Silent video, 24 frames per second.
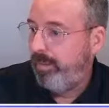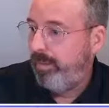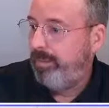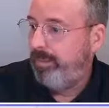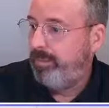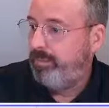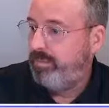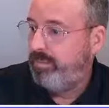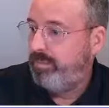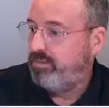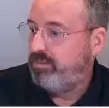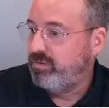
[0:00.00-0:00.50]

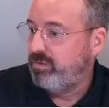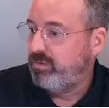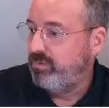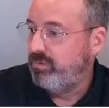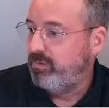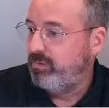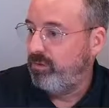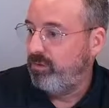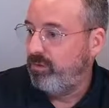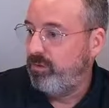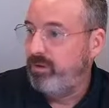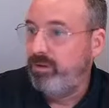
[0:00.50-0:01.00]
Let me just,
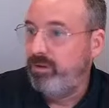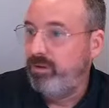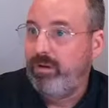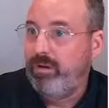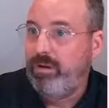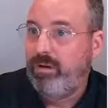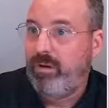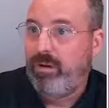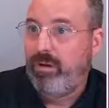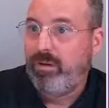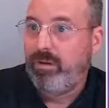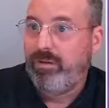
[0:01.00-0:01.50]
for
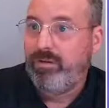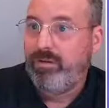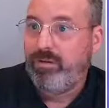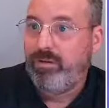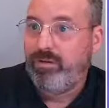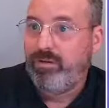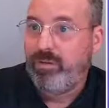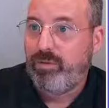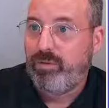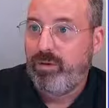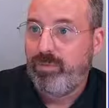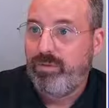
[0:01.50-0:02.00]
all intents
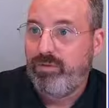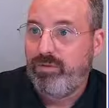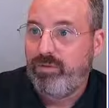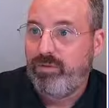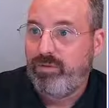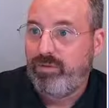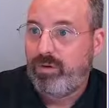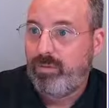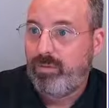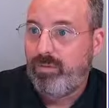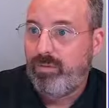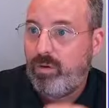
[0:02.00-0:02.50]
and
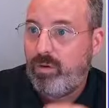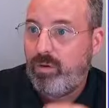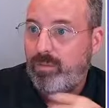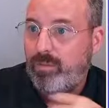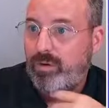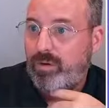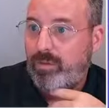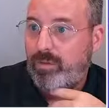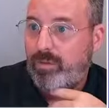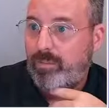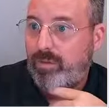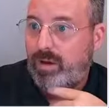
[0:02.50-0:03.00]
purposes, I'm going to open
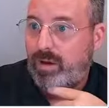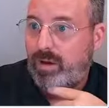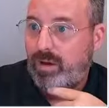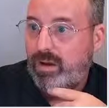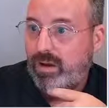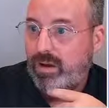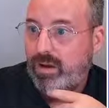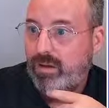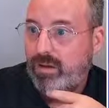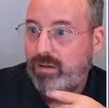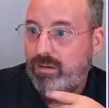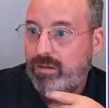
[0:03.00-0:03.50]
up
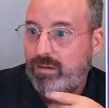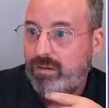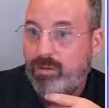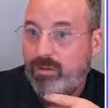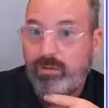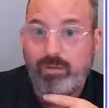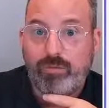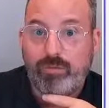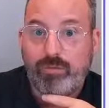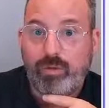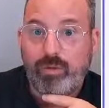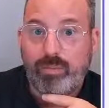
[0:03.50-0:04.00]
my
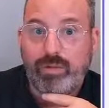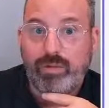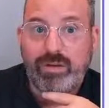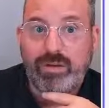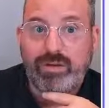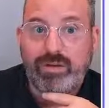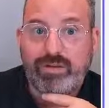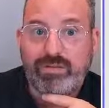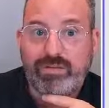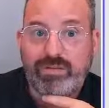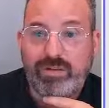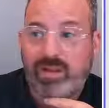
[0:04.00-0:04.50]

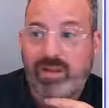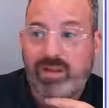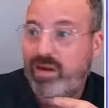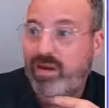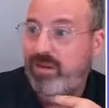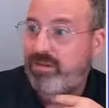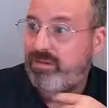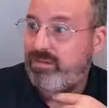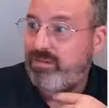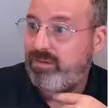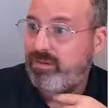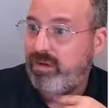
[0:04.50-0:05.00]
replace
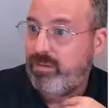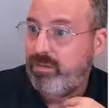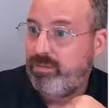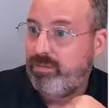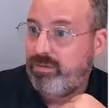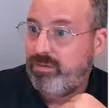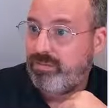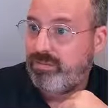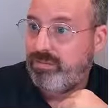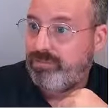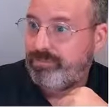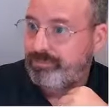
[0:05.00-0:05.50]
slide
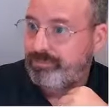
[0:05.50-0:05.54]
sample.